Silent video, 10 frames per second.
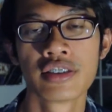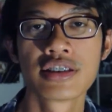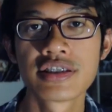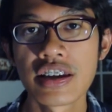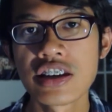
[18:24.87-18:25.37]
The
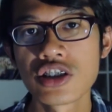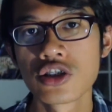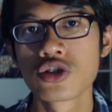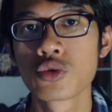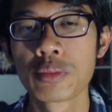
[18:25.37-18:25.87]

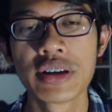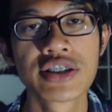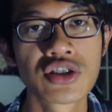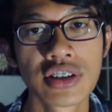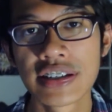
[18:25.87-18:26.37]
stations would be
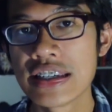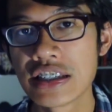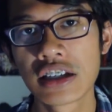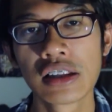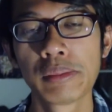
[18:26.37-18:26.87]

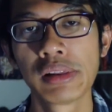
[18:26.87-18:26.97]
strategically